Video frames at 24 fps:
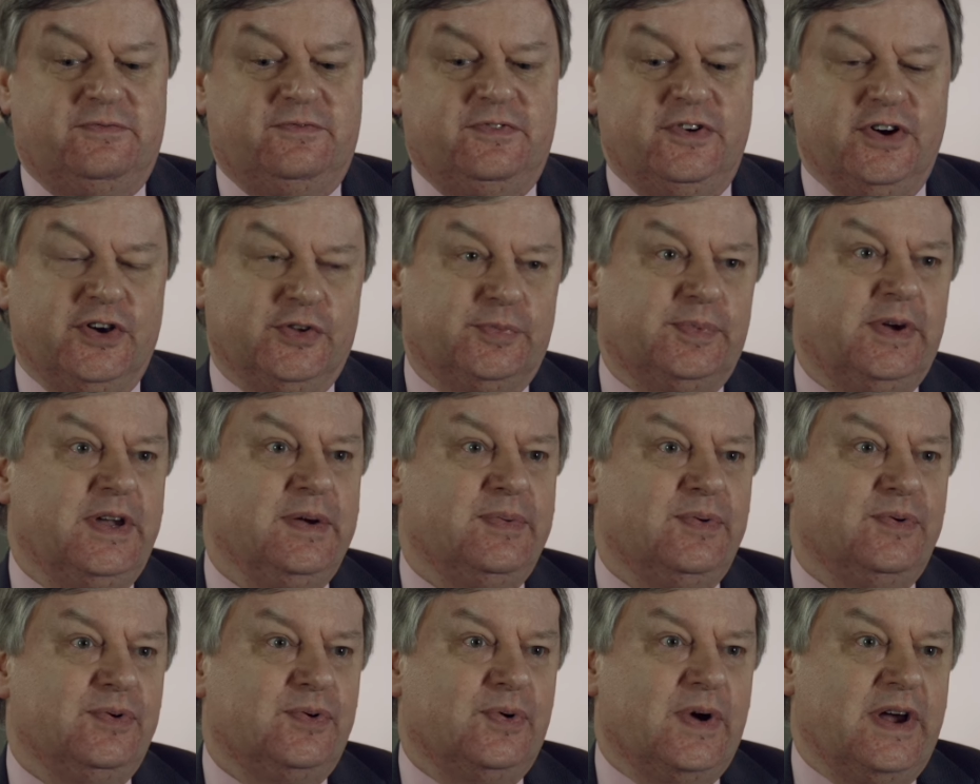first
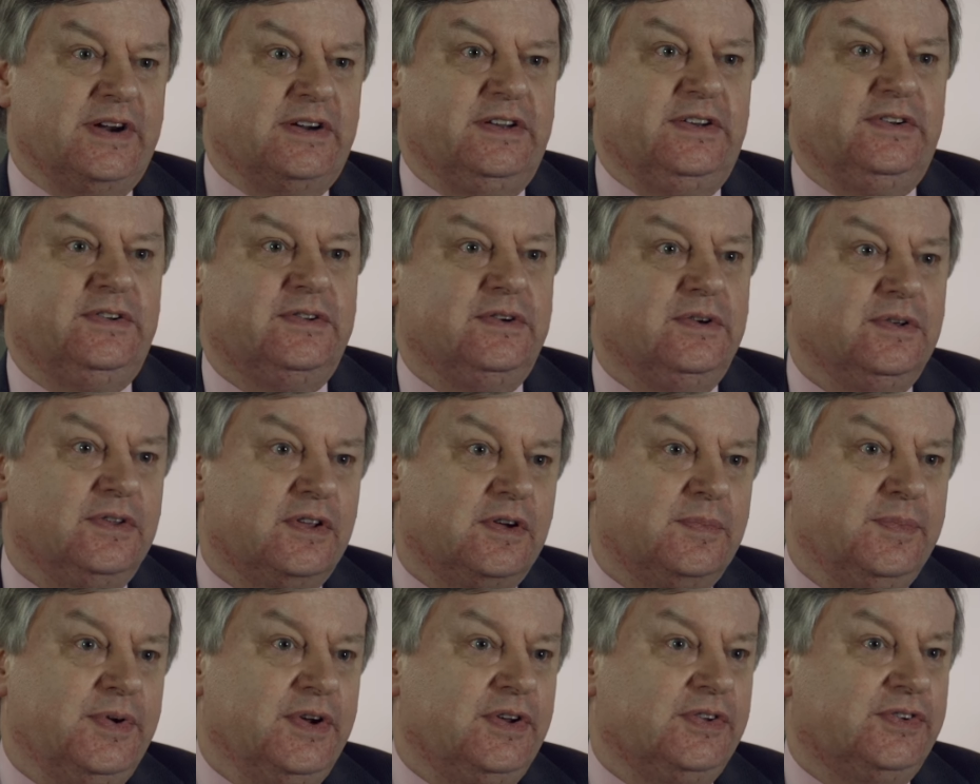people to actually do
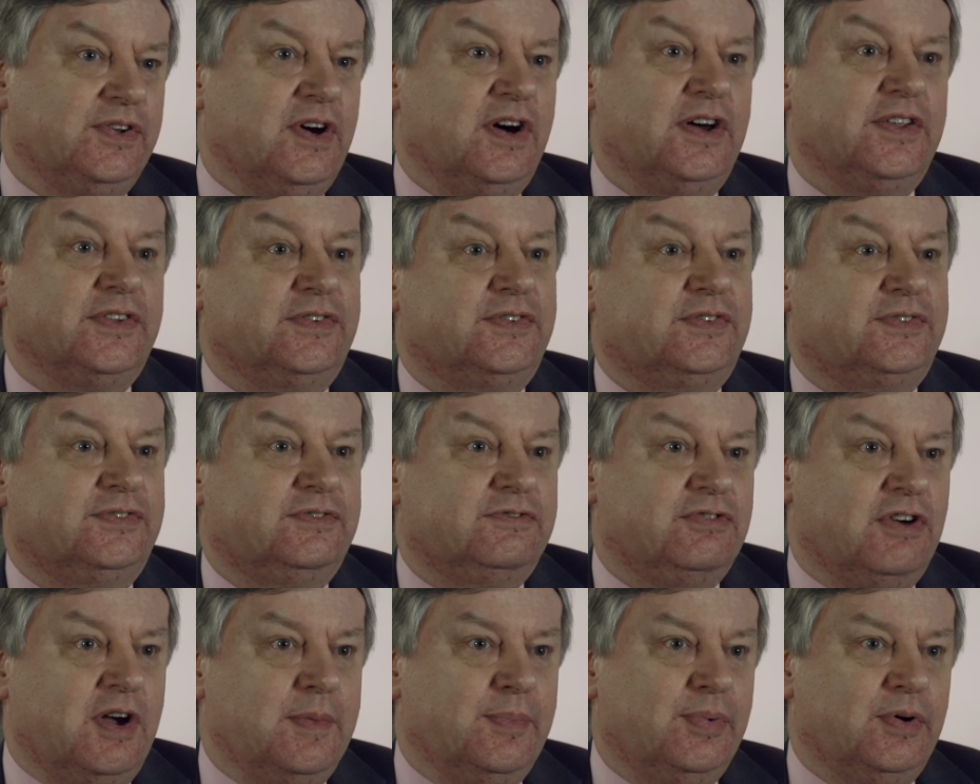the computer science
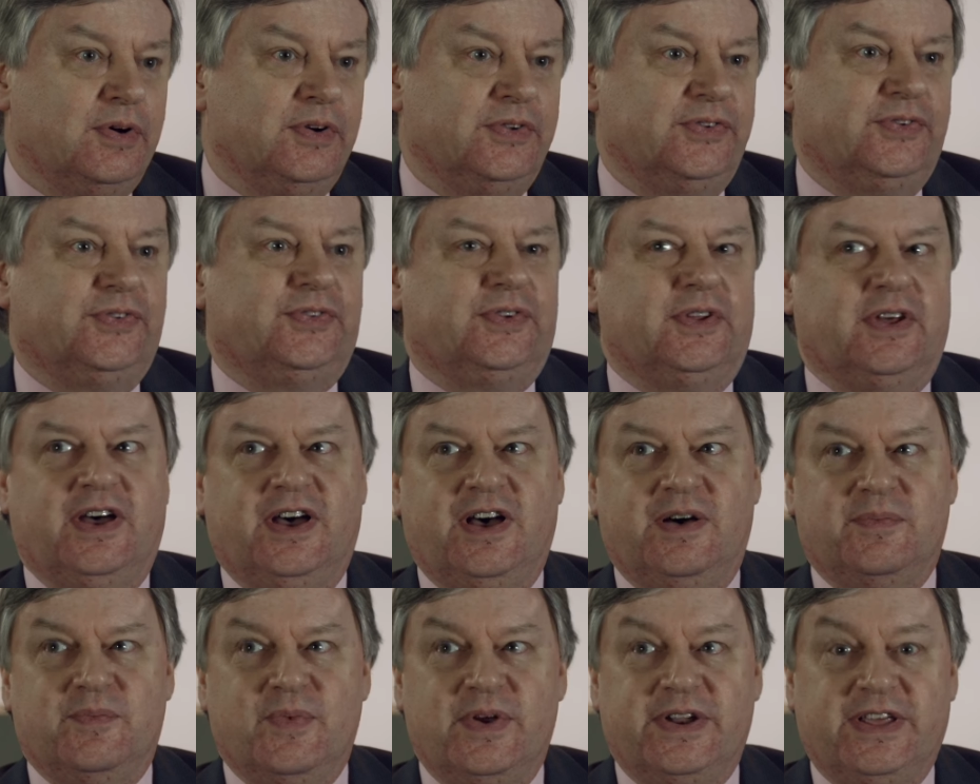tripos
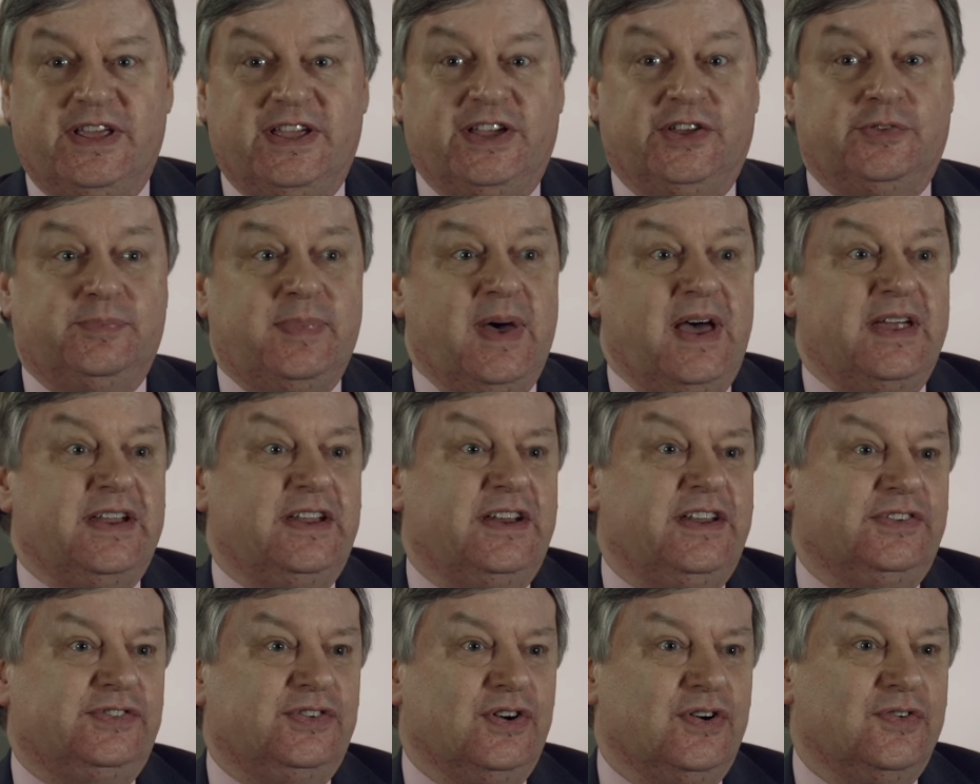uh, when it
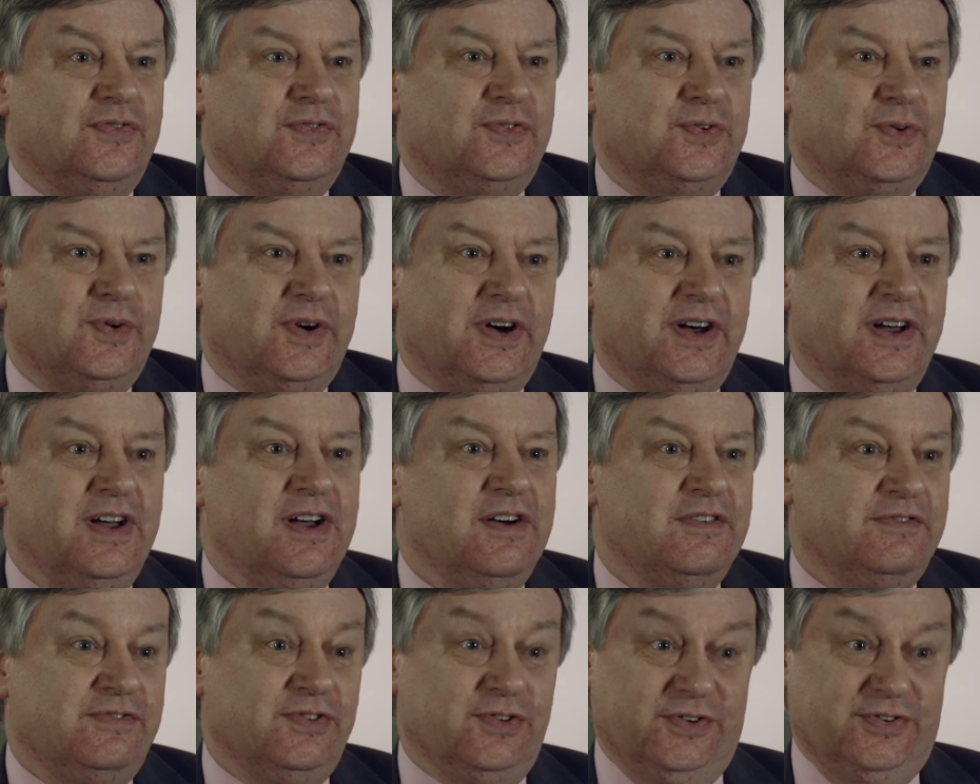expanded itself to a
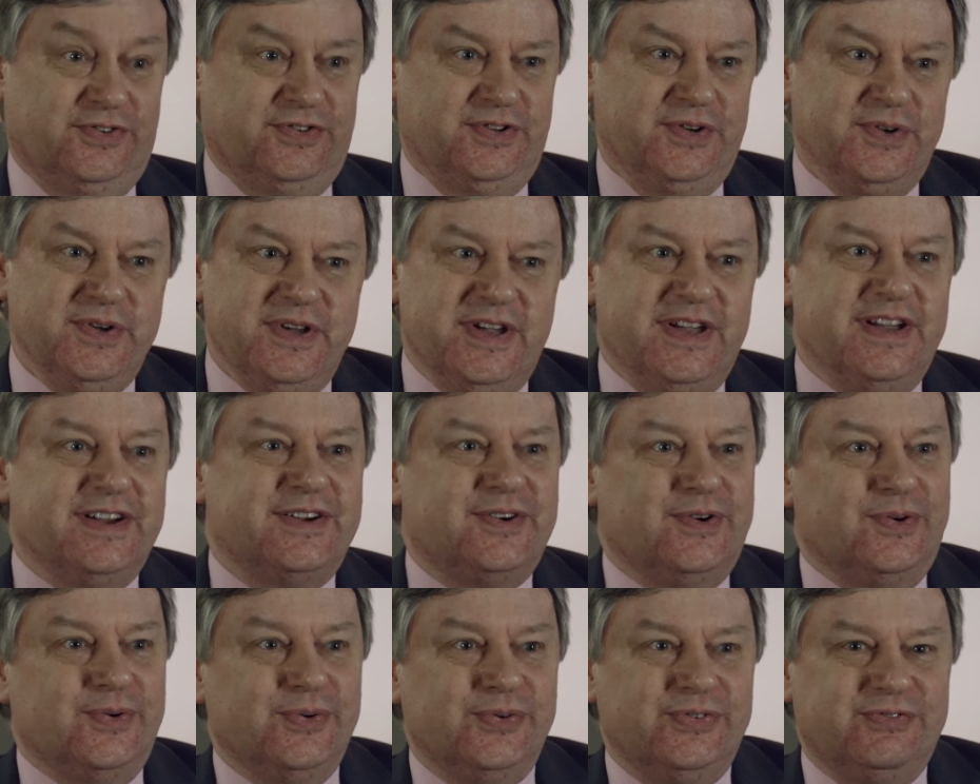full two-year
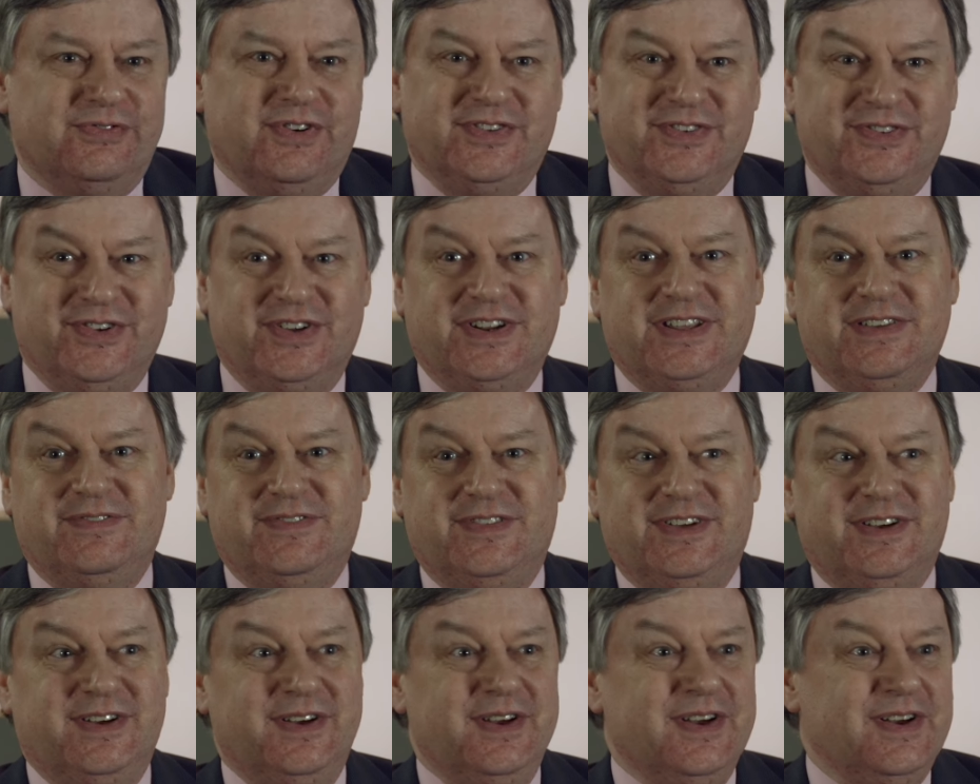course, well, not
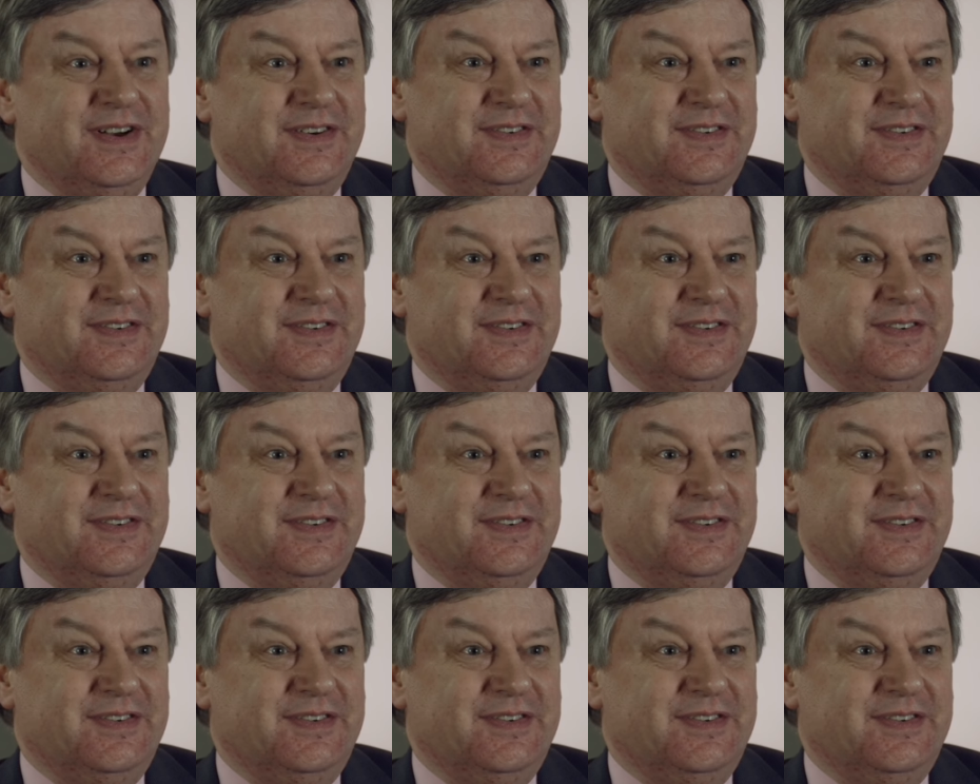even a